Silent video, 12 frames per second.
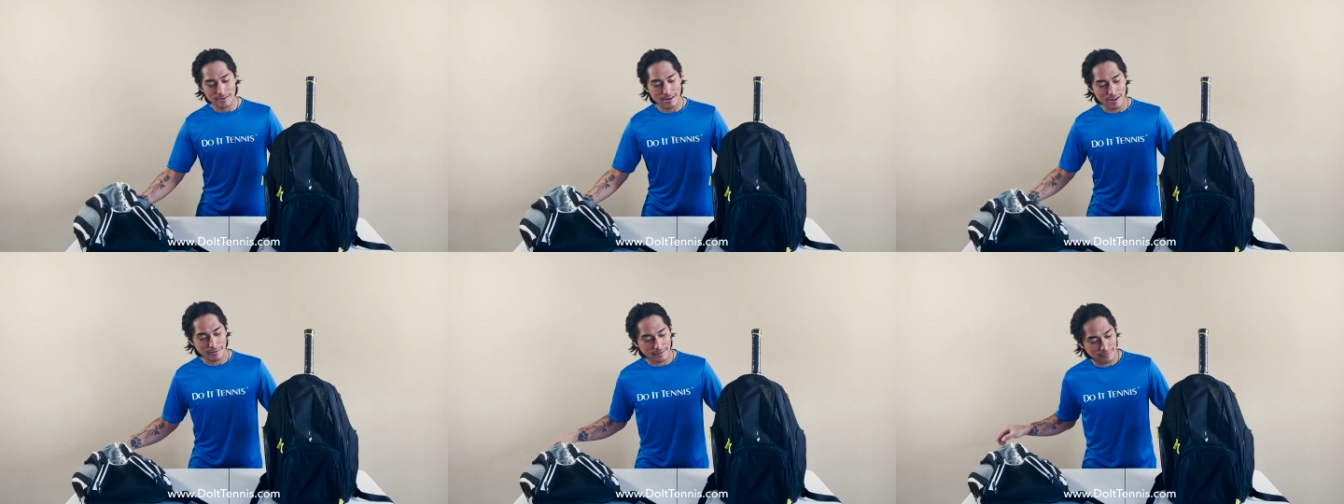
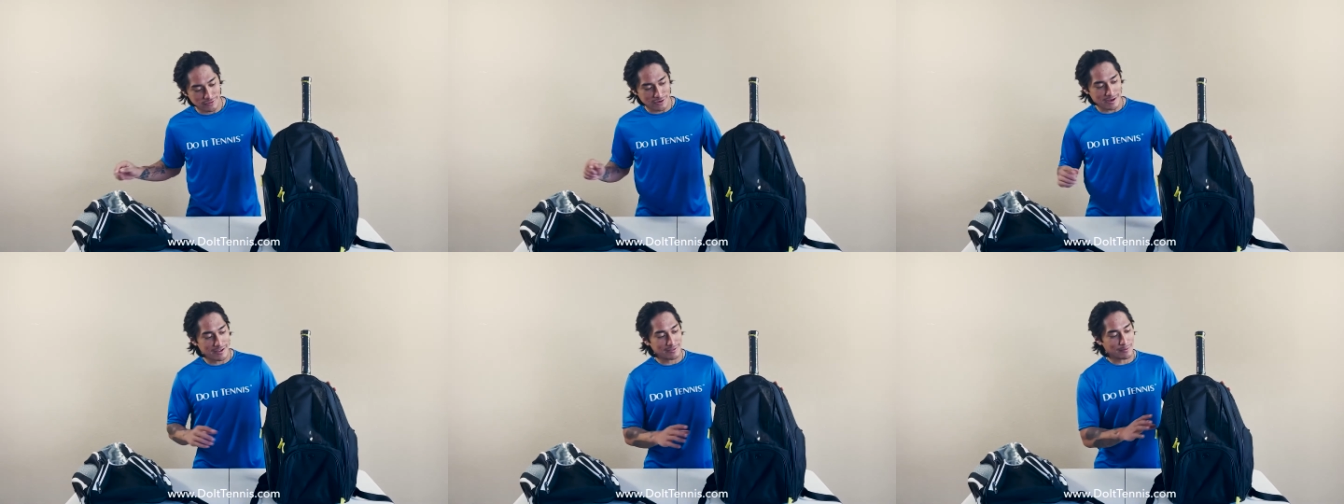Now let's
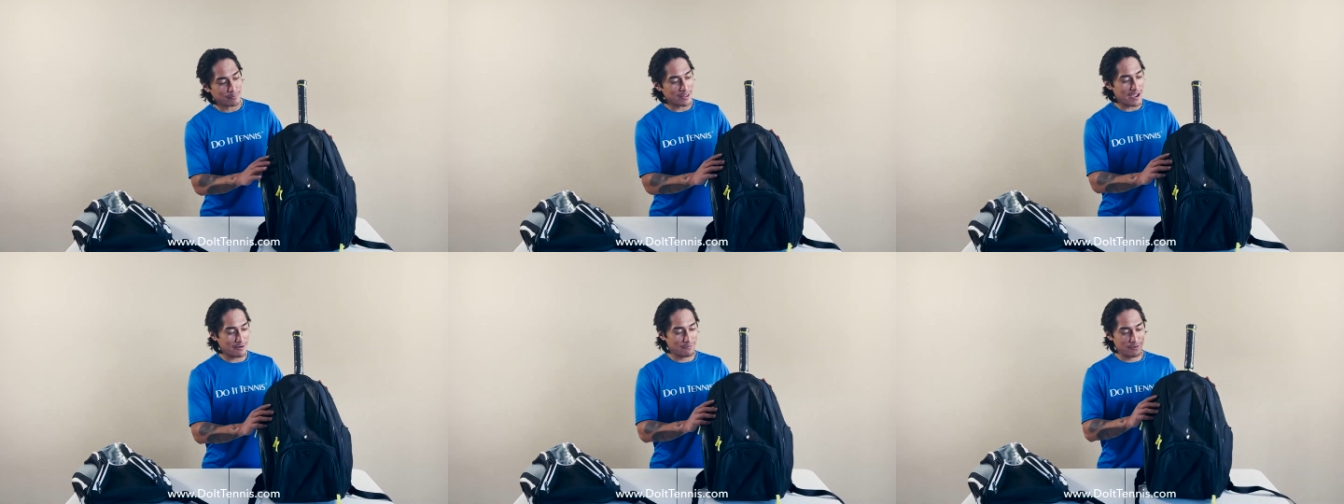check out the
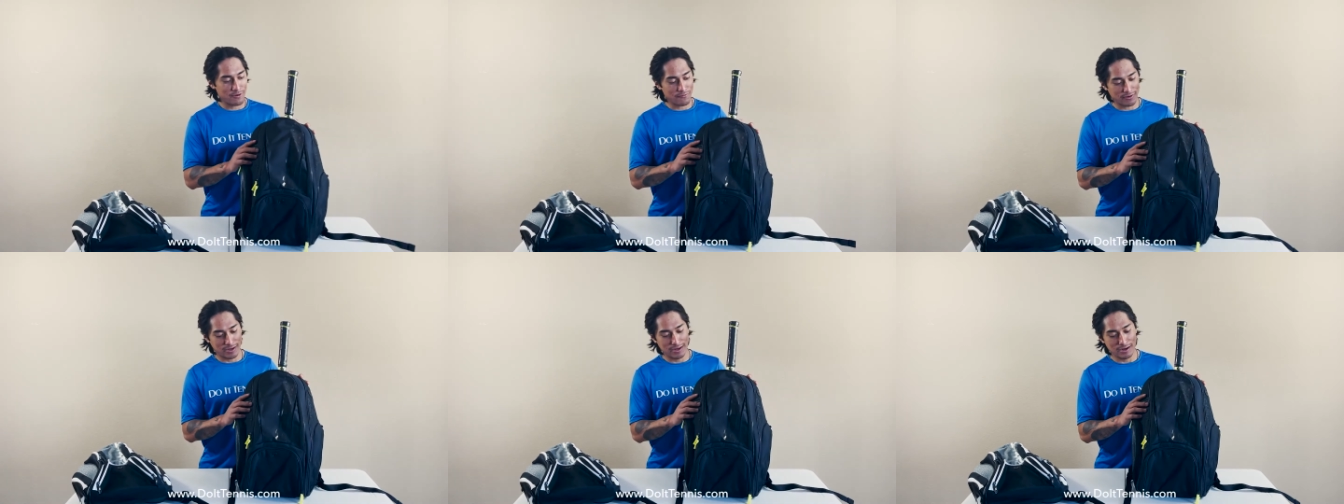black one
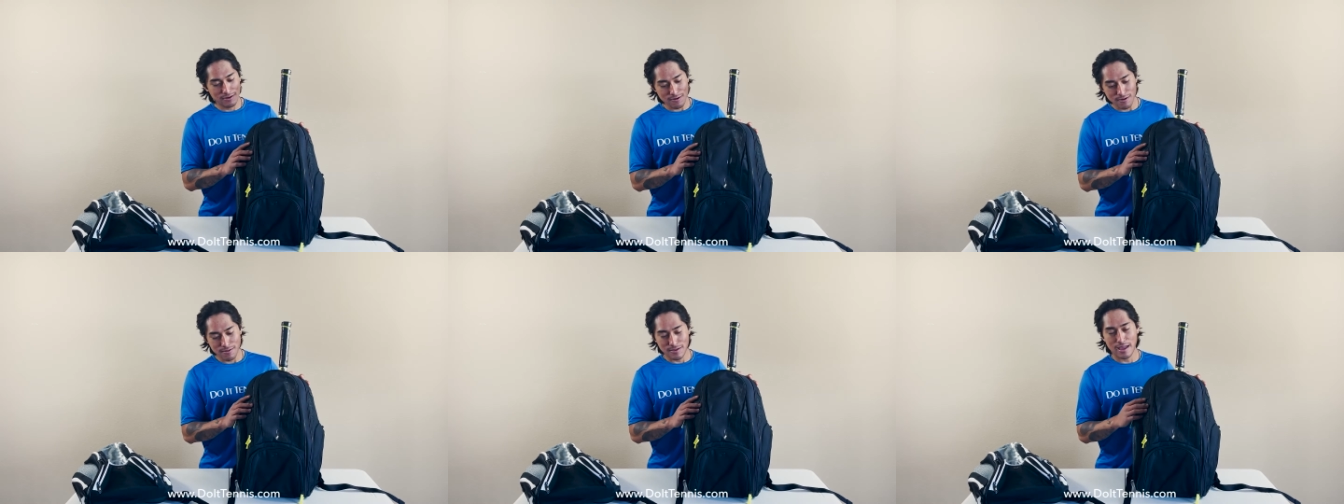over here.